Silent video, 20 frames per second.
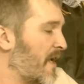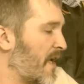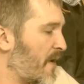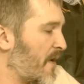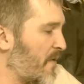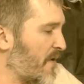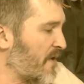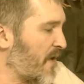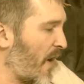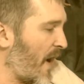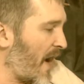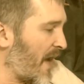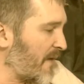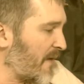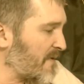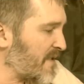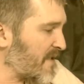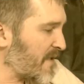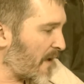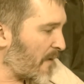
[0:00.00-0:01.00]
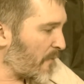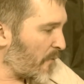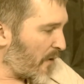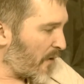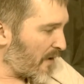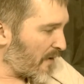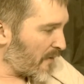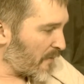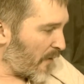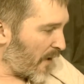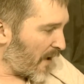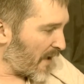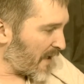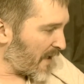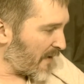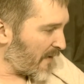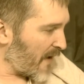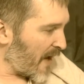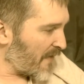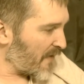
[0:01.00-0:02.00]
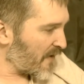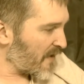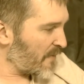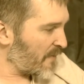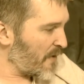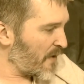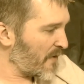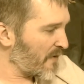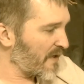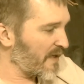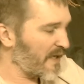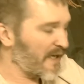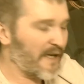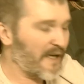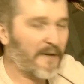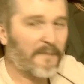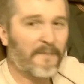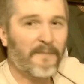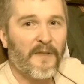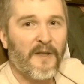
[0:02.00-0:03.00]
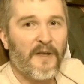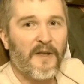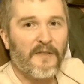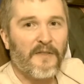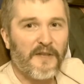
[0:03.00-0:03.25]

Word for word: He would go out and he would start walking around the community.